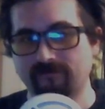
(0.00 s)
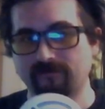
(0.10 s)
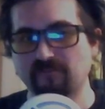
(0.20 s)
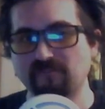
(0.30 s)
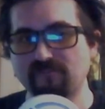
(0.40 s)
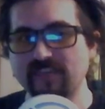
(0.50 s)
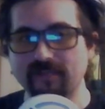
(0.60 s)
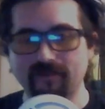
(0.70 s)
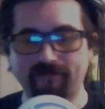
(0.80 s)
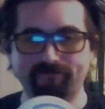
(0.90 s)
feed
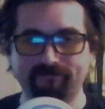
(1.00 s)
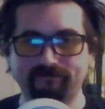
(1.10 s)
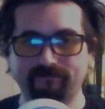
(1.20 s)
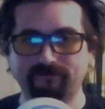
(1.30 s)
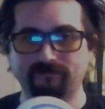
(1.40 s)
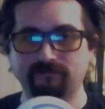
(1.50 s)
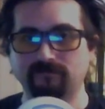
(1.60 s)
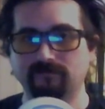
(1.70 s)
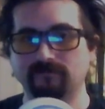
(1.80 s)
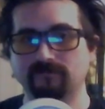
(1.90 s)
them.
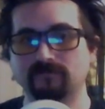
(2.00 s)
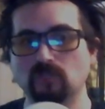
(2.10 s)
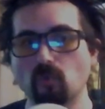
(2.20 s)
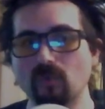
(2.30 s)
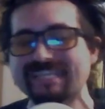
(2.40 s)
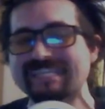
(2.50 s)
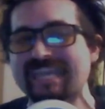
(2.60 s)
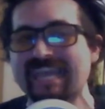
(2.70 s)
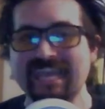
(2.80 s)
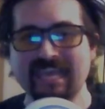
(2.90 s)
We
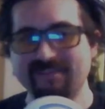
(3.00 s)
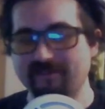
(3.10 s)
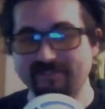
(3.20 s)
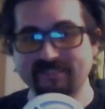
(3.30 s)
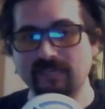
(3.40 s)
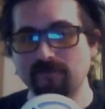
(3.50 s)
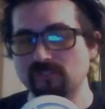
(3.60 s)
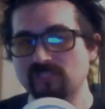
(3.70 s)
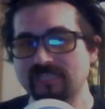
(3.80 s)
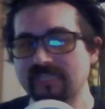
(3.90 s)
can't seem
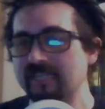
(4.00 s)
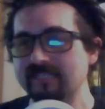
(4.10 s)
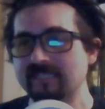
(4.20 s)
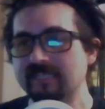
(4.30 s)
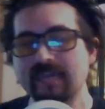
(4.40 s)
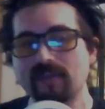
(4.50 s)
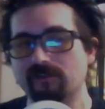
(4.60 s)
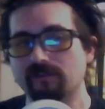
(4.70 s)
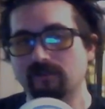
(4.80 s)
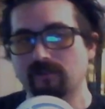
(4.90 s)
to get it together